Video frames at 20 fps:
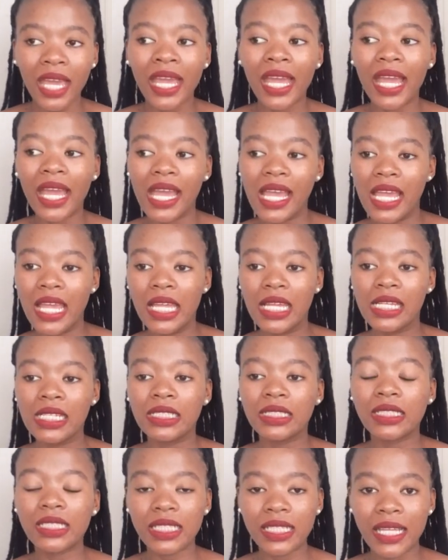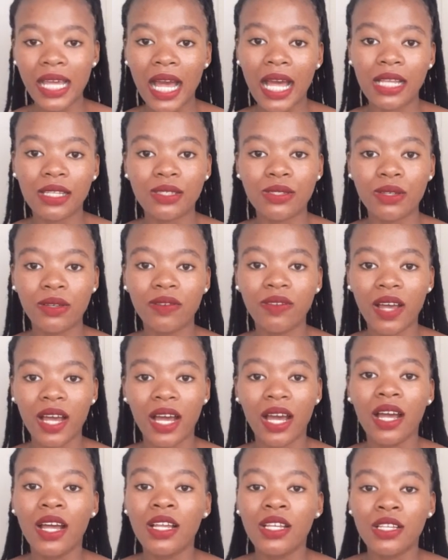And yeah, so
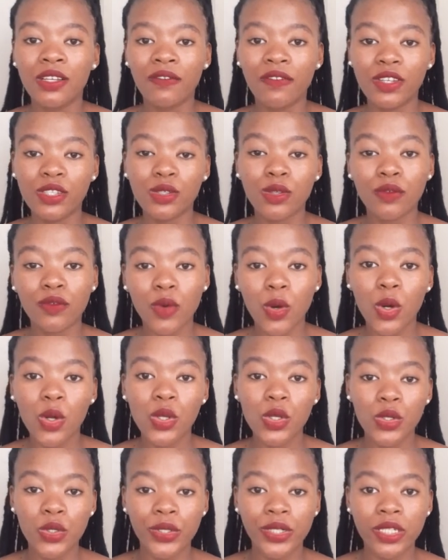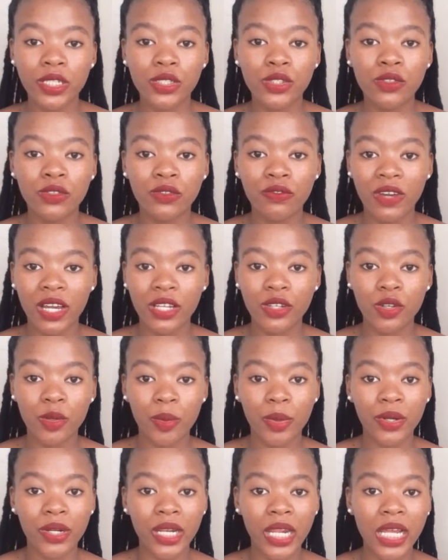far, first of all, you need to find your
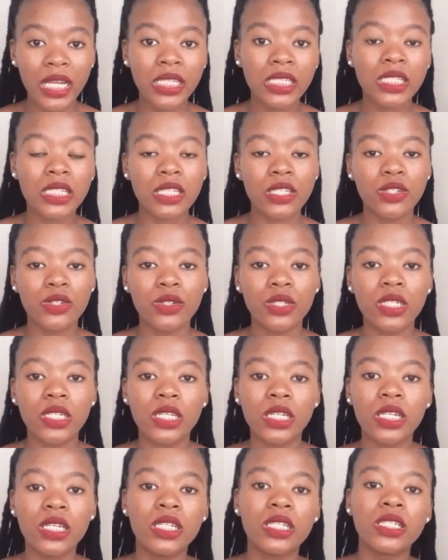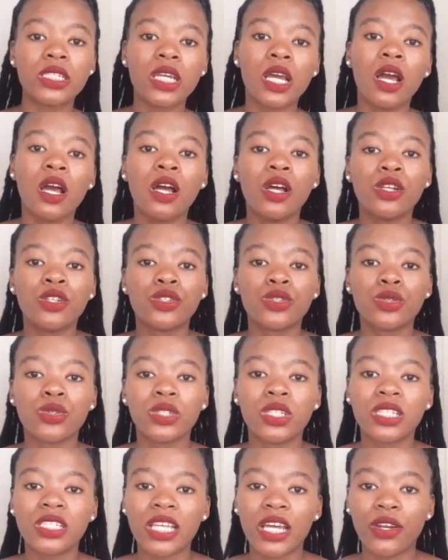products, you need to
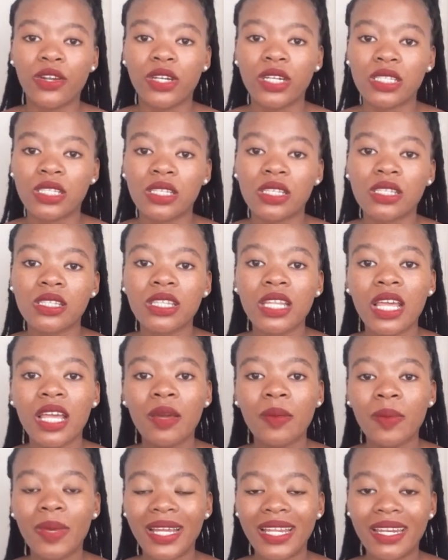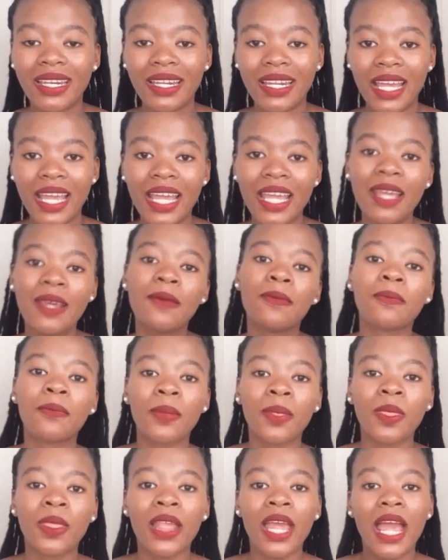decide on a system, a name,
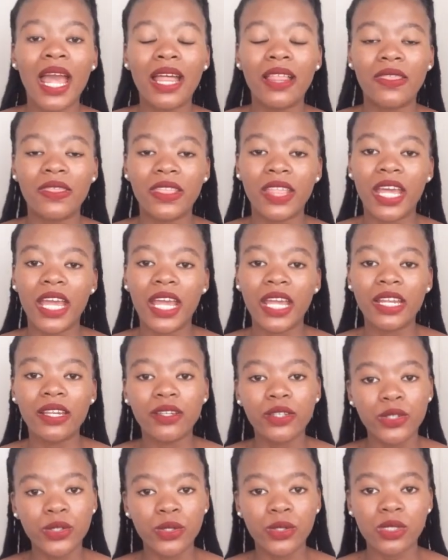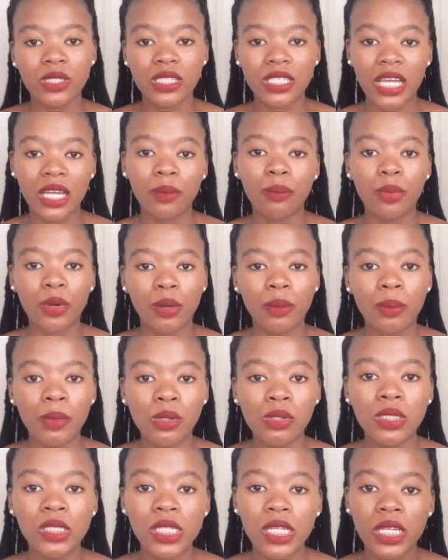and then you start
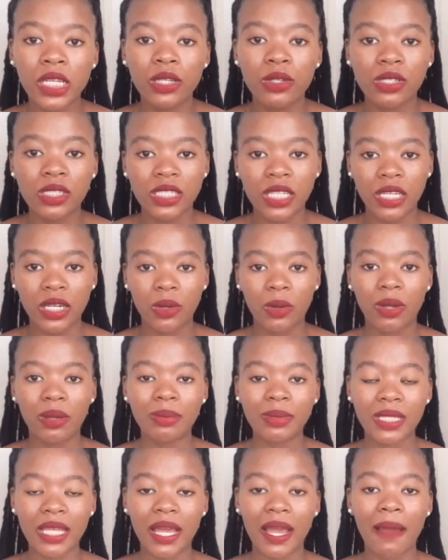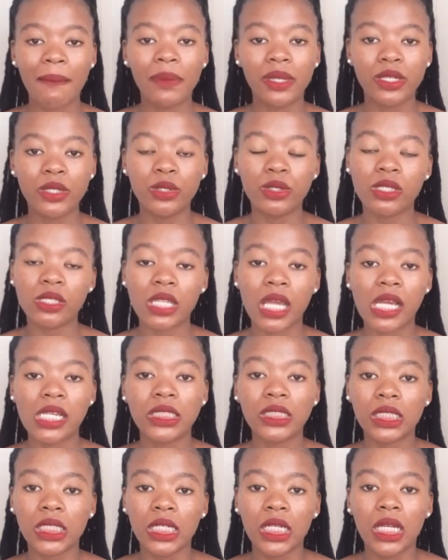promoting, you start a website, you
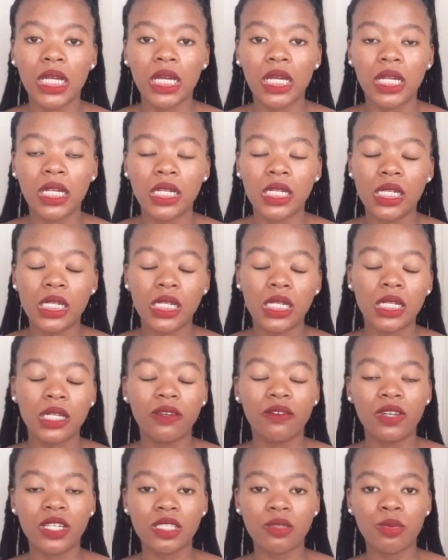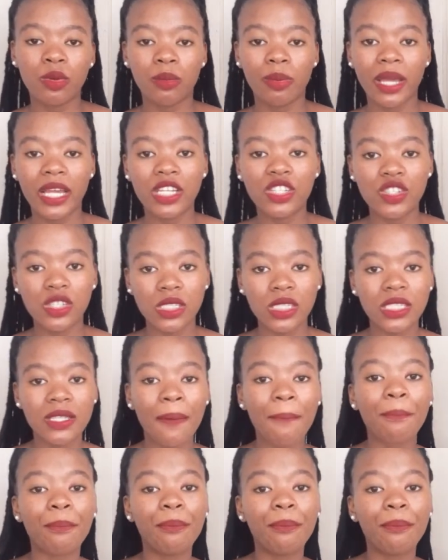start Facebook pages.